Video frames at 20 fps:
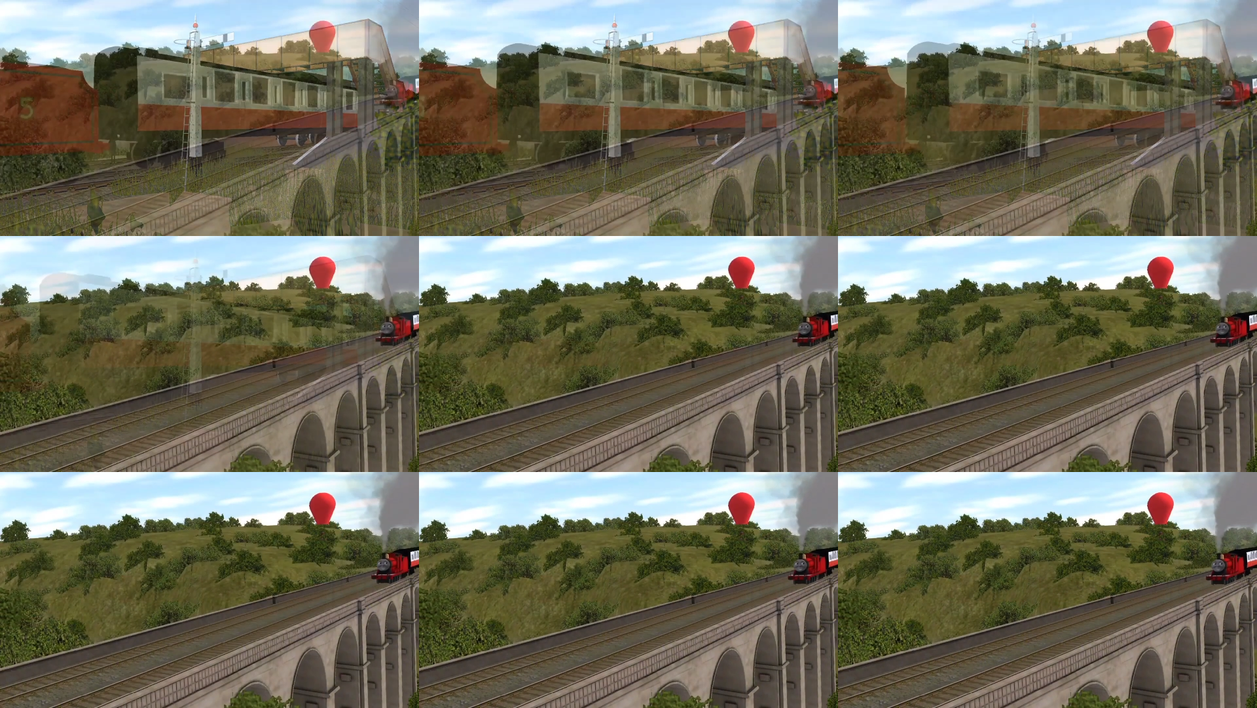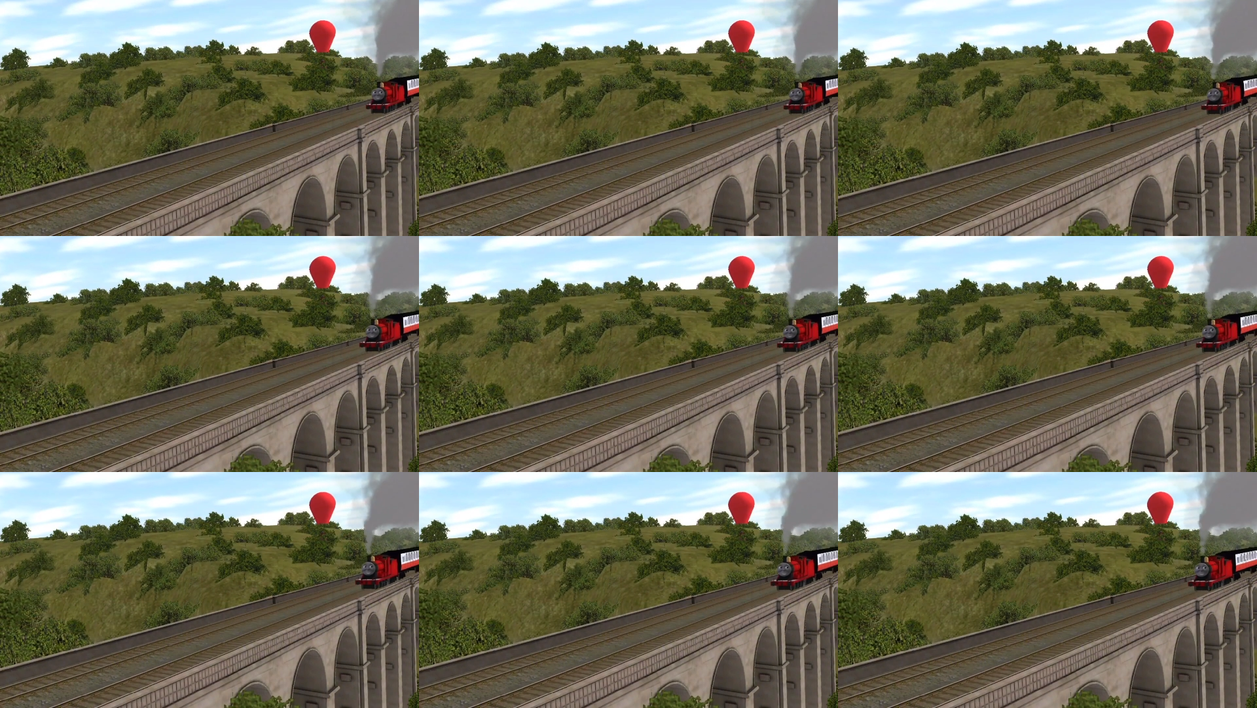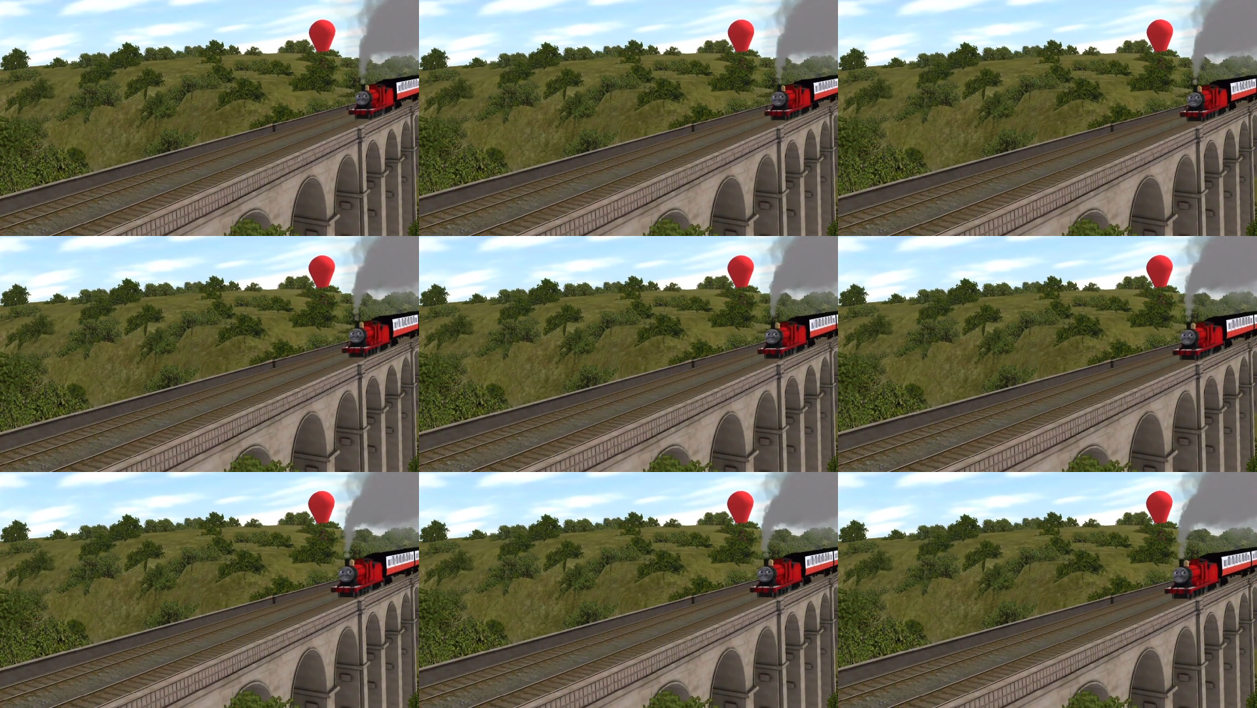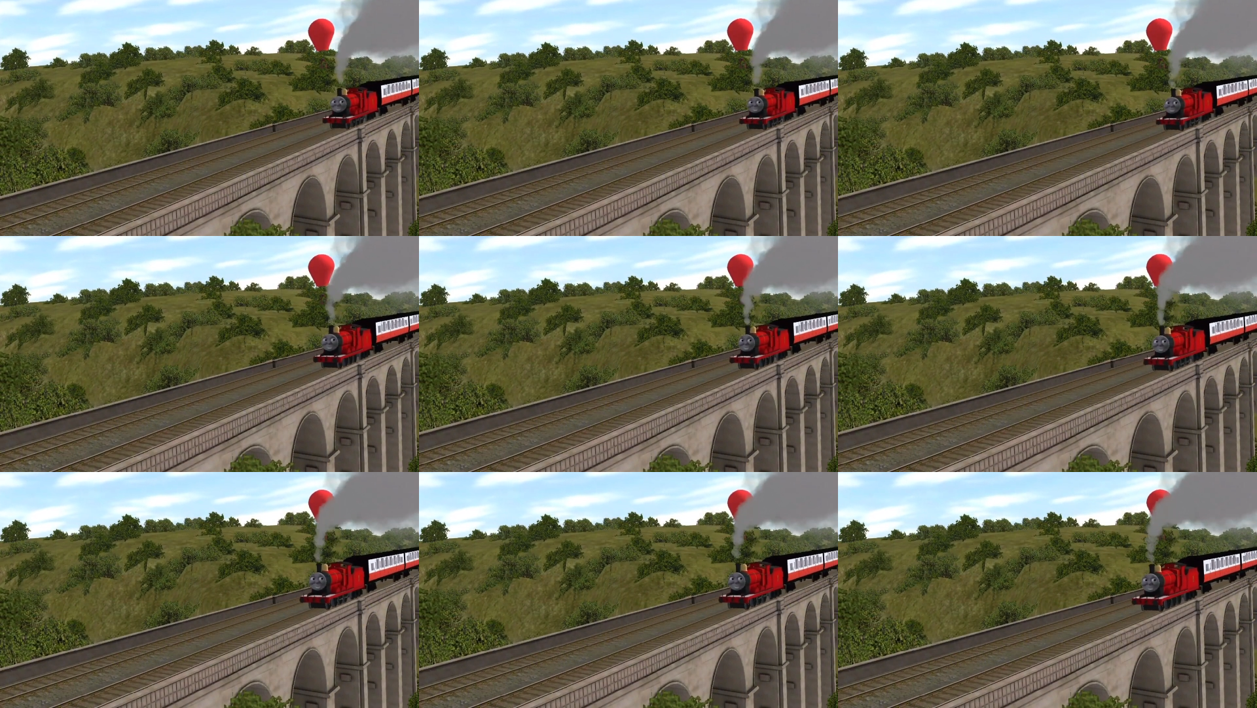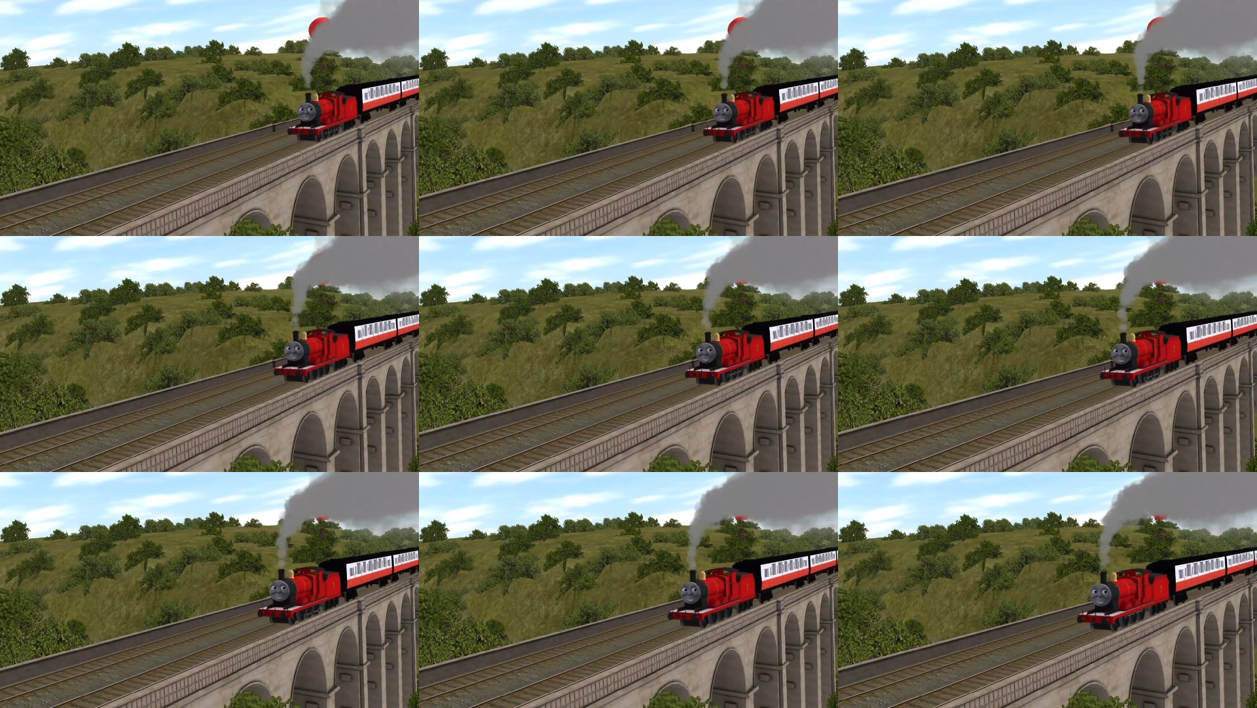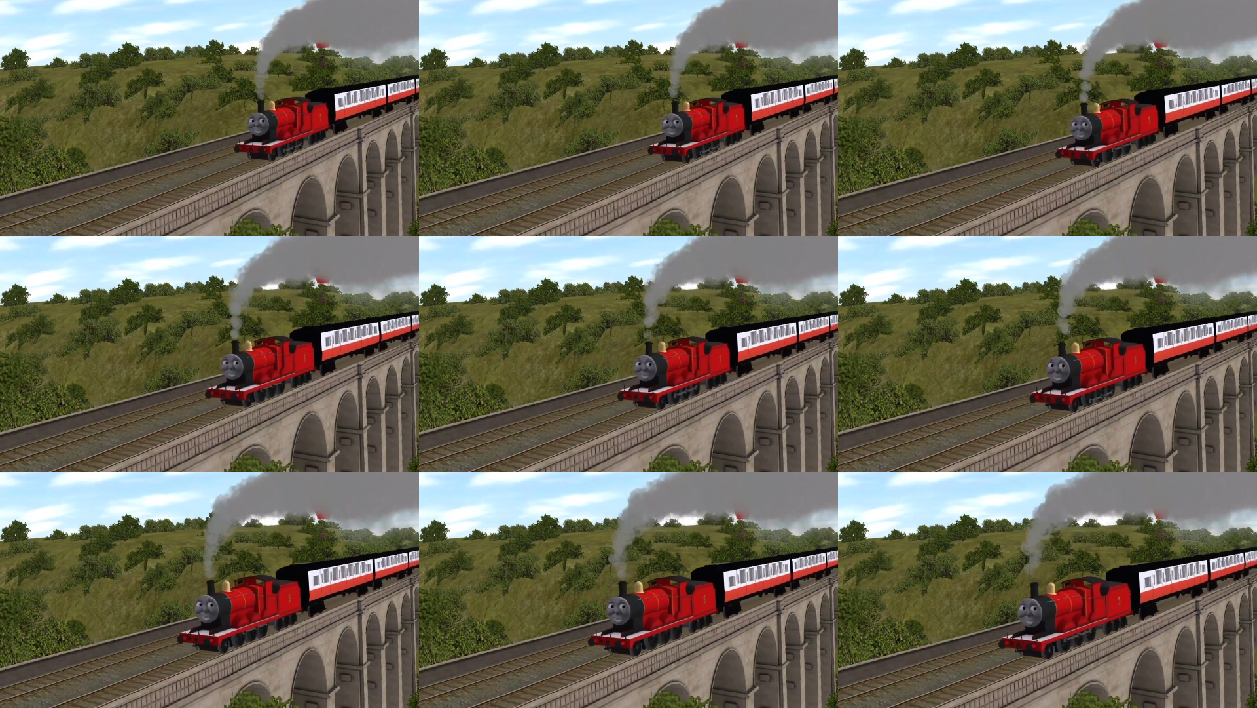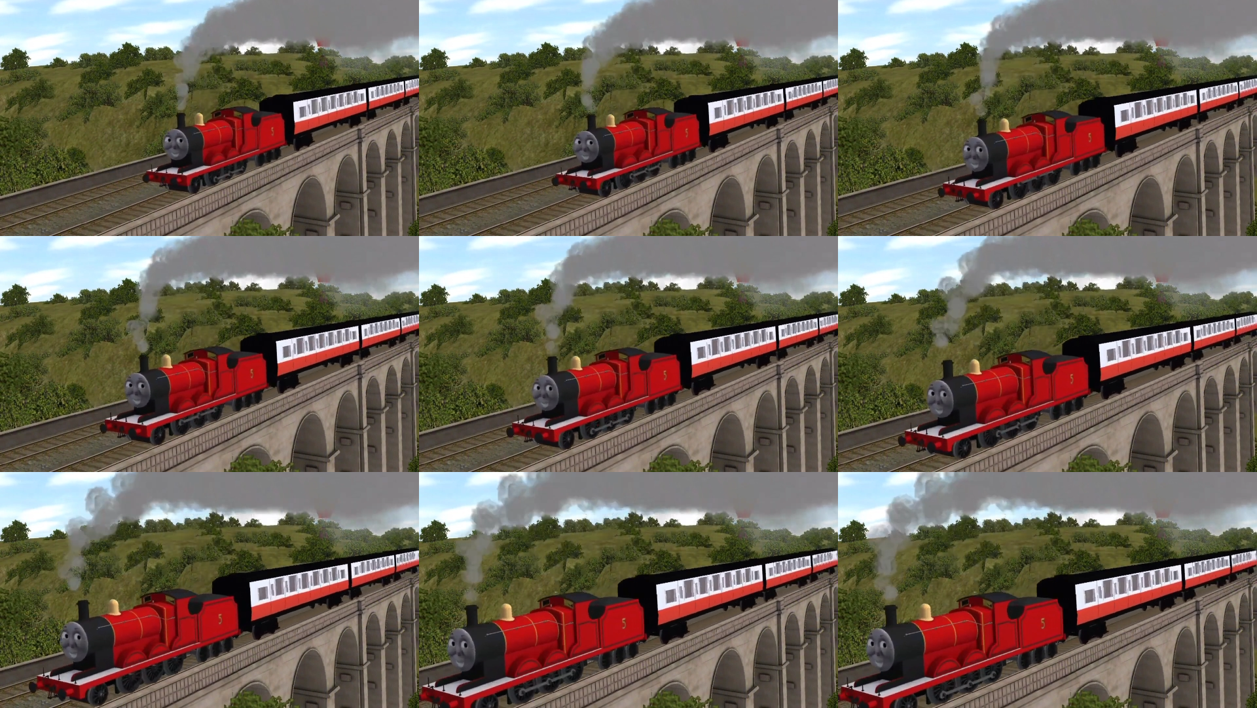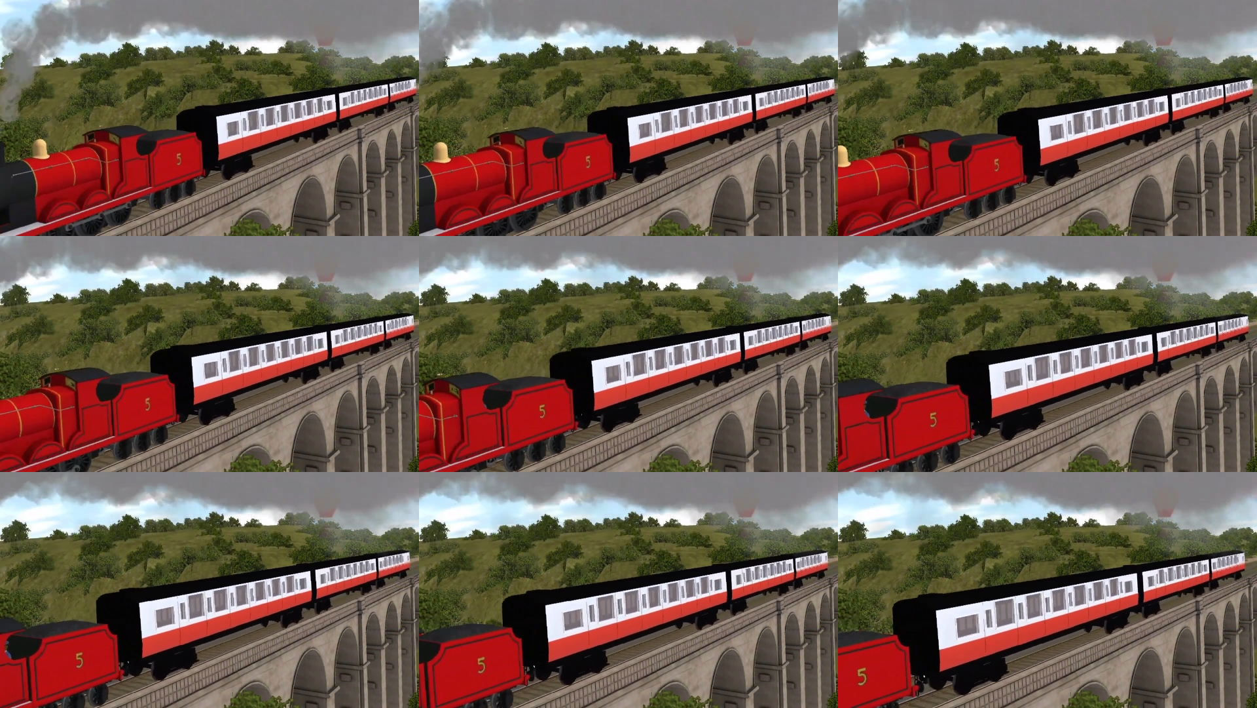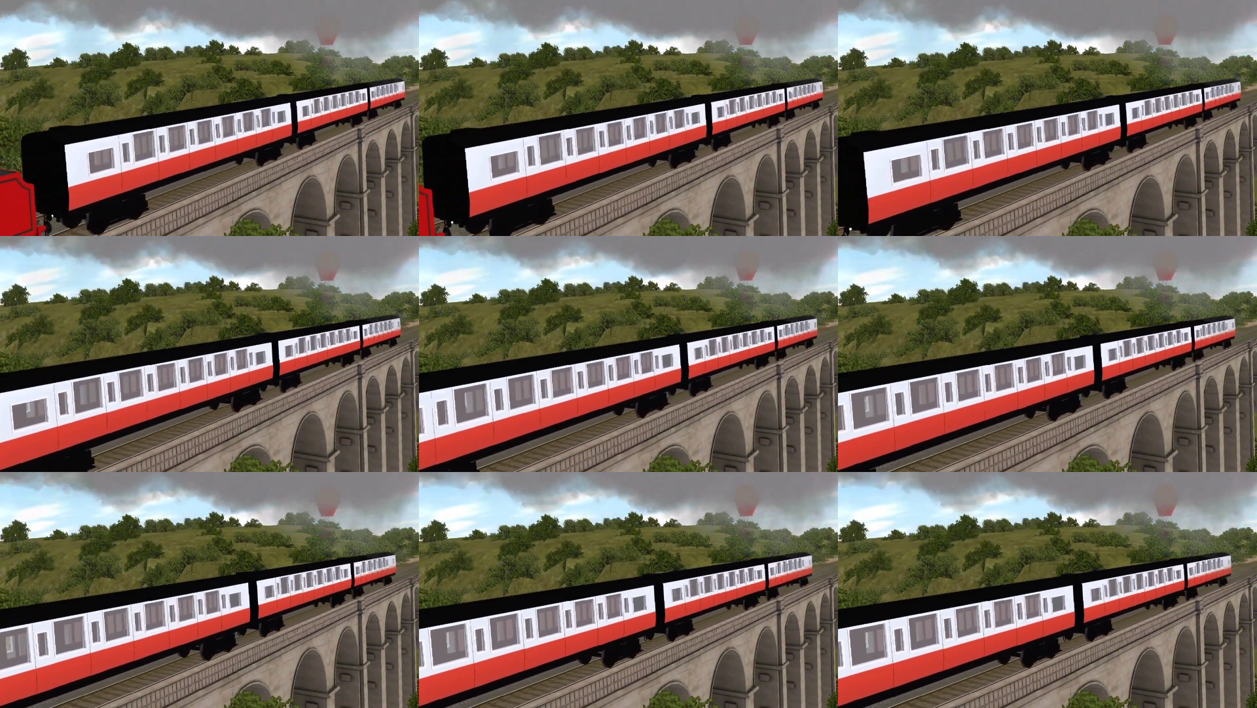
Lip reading: (no speaker visible)